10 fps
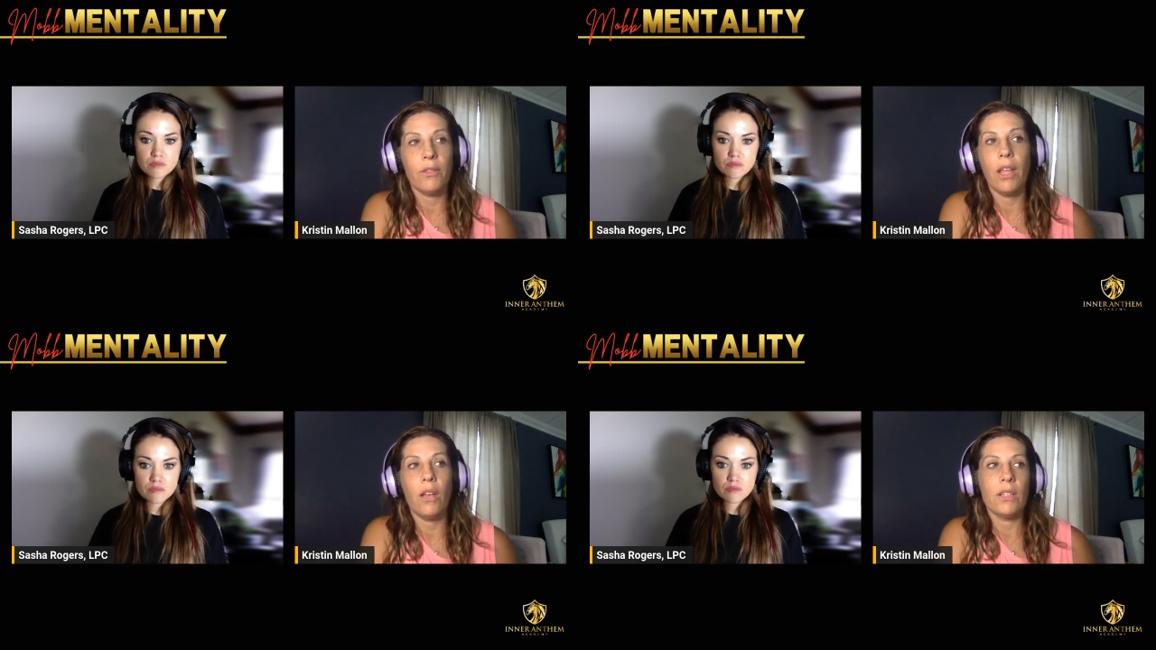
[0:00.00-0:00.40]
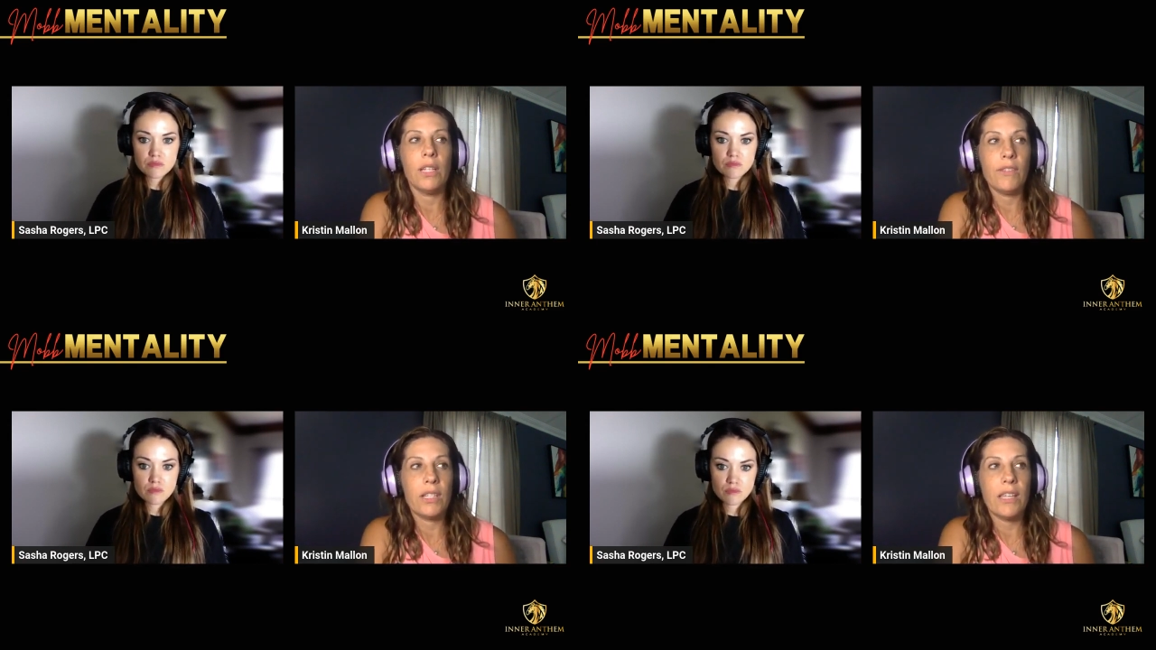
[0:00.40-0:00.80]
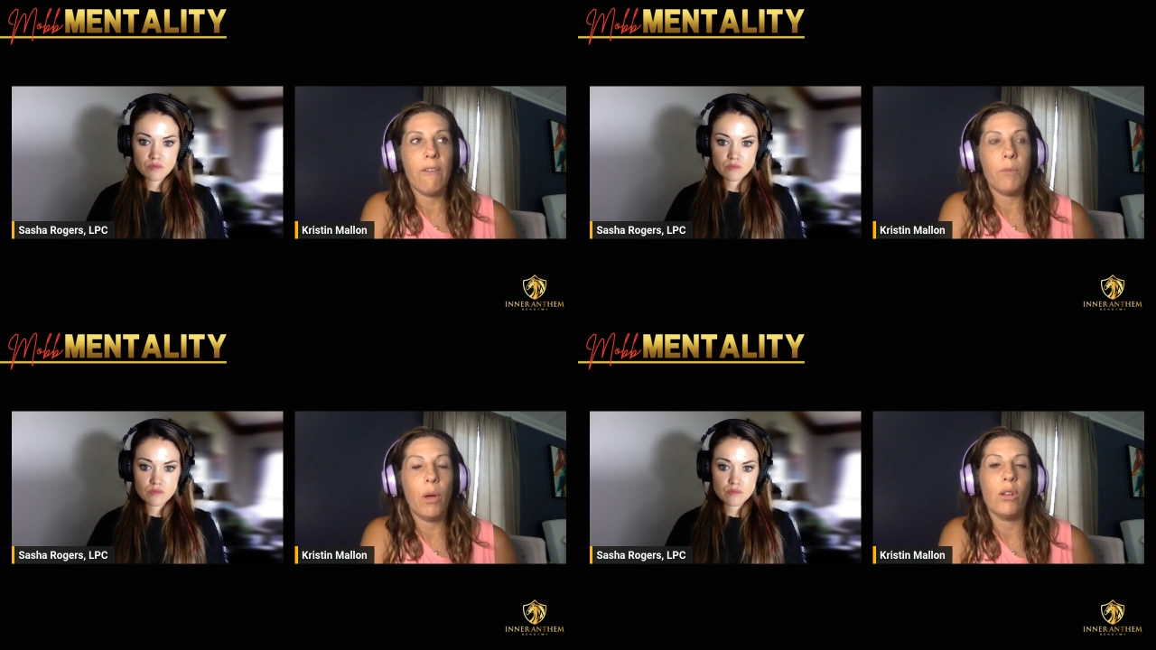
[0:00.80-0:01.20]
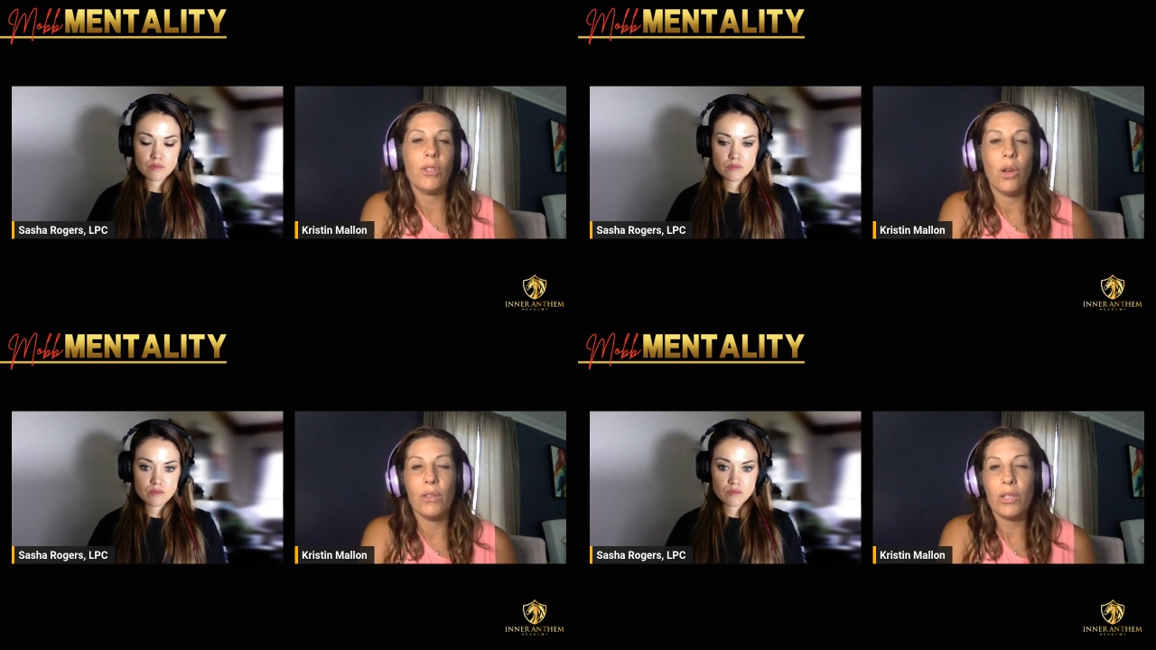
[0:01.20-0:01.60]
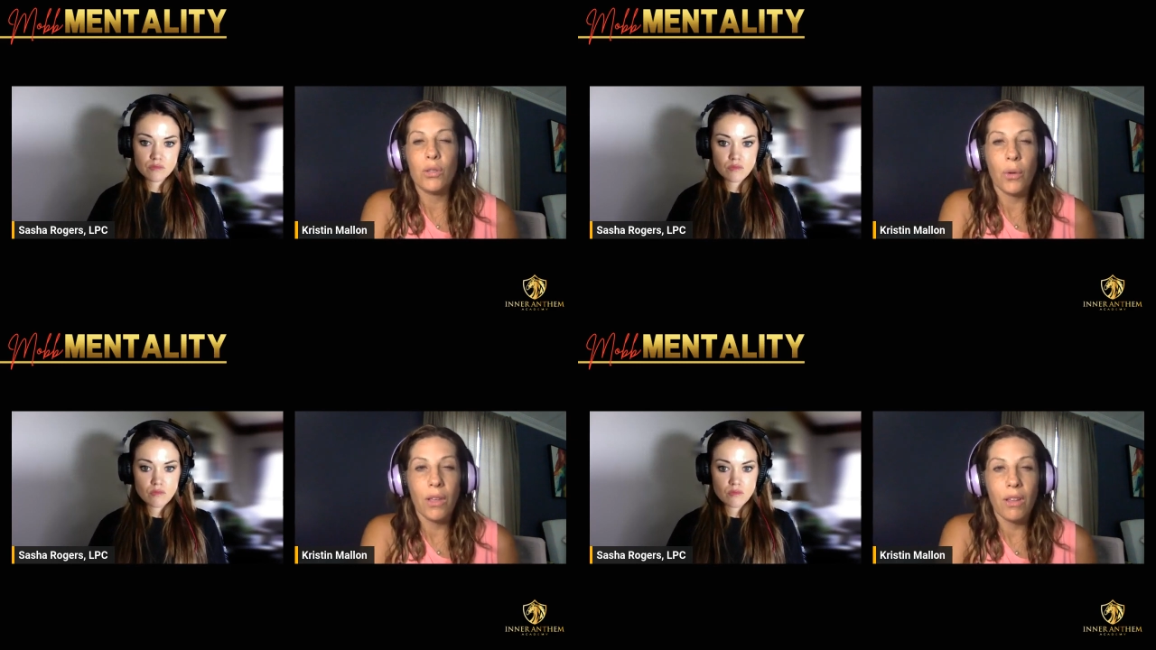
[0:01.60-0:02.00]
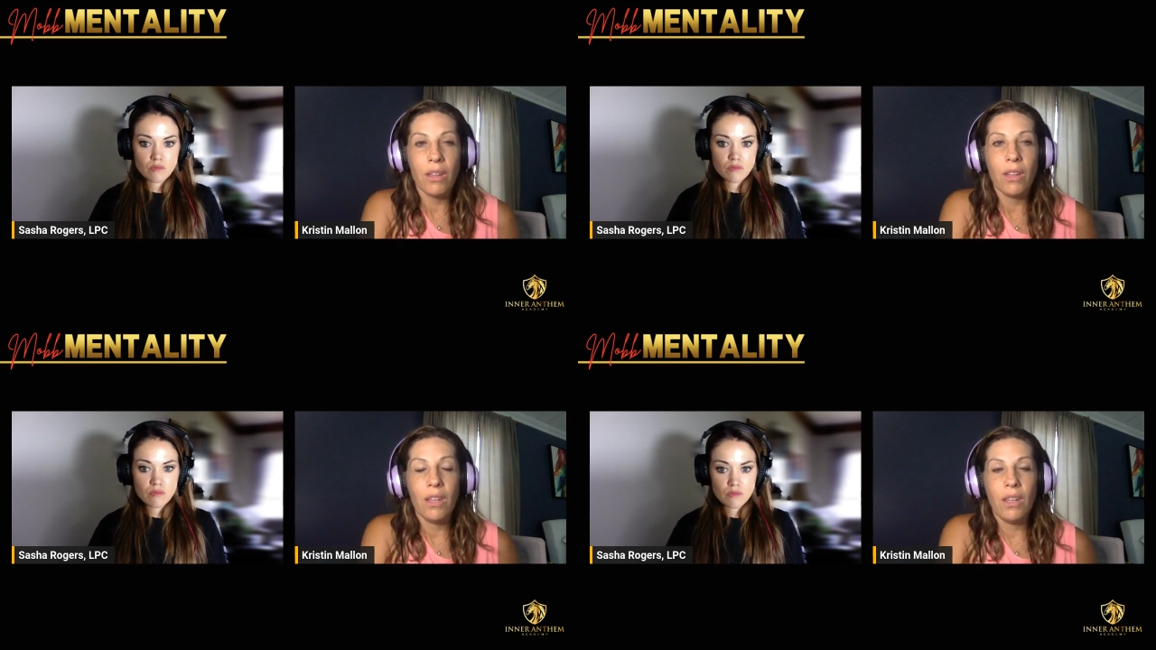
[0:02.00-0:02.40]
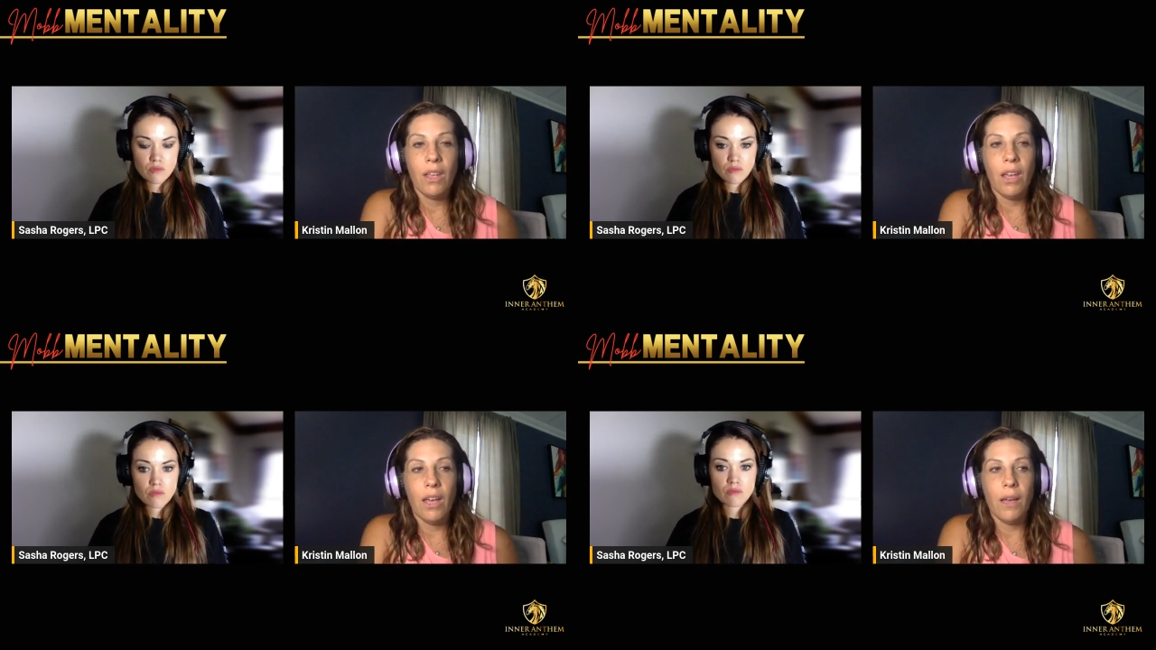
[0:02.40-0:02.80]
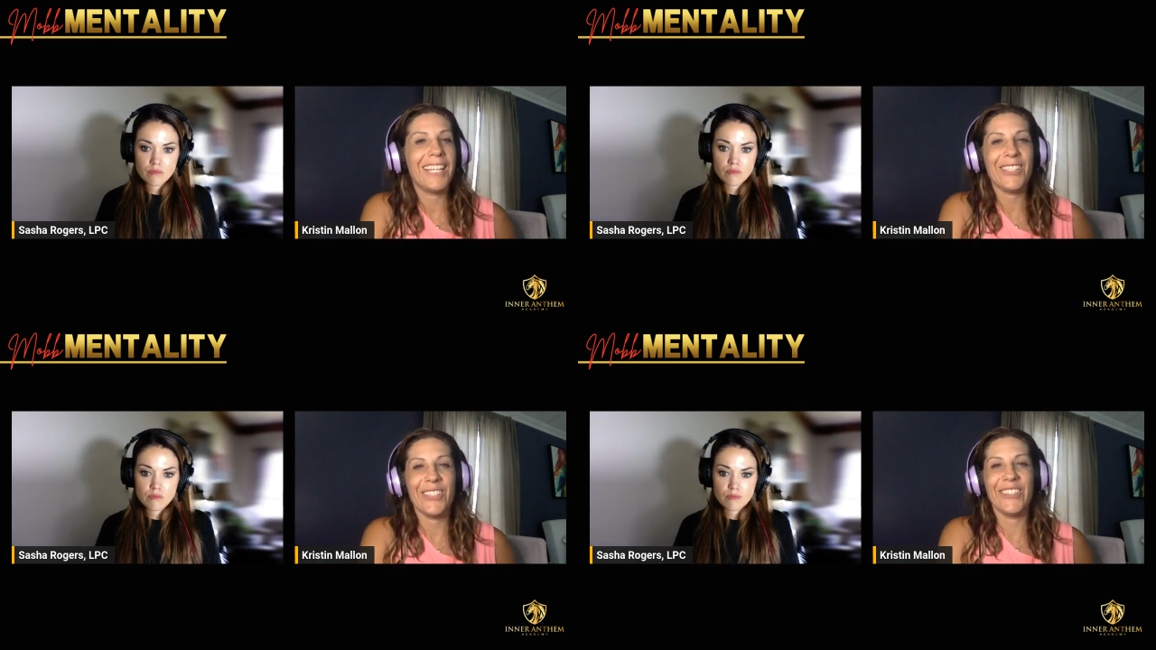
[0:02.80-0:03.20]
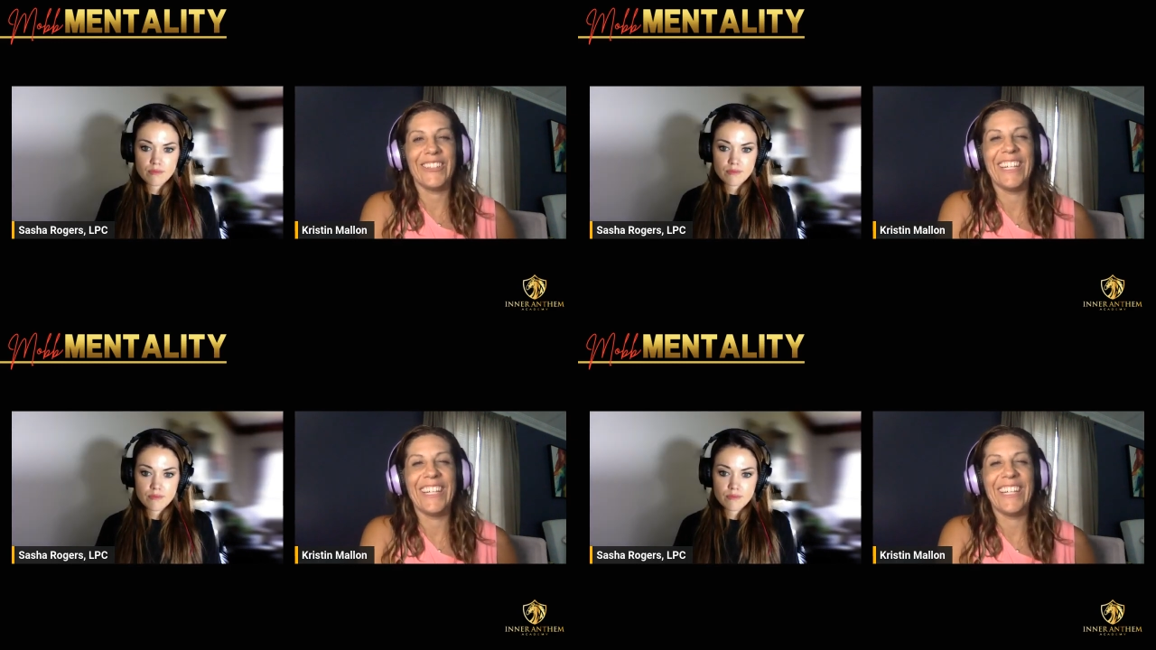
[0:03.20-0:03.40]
Speaker 1: and on the leaves itself, but also on the soil. Um, they do,